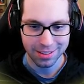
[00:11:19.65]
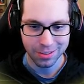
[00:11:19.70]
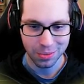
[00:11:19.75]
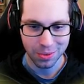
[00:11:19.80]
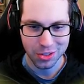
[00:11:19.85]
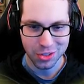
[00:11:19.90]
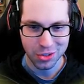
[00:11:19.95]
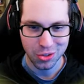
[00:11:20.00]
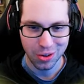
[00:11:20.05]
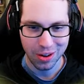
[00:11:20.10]
We
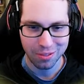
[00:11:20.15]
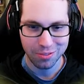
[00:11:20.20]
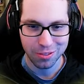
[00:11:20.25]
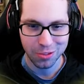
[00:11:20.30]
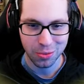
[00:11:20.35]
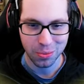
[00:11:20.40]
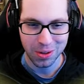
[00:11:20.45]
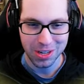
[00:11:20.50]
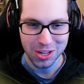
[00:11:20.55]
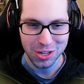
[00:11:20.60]
still have
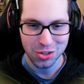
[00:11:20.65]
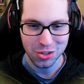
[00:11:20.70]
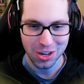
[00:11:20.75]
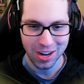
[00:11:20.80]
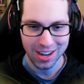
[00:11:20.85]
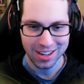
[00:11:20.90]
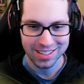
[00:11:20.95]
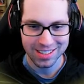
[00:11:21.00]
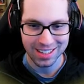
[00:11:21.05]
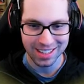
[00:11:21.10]
three
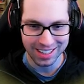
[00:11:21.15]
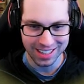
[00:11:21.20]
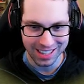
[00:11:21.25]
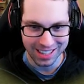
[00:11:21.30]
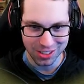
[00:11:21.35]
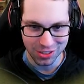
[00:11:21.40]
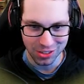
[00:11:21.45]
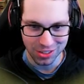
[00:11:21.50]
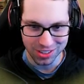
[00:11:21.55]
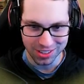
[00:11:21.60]
shot
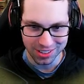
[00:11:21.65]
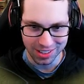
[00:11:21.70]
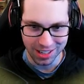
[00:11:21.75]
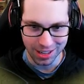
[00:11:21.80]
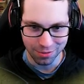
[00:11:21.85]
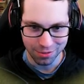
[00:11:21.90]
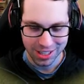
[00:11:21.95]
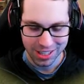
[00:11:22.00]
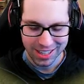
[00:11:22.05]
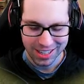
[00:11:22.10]
dedications
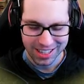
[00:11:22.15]
left.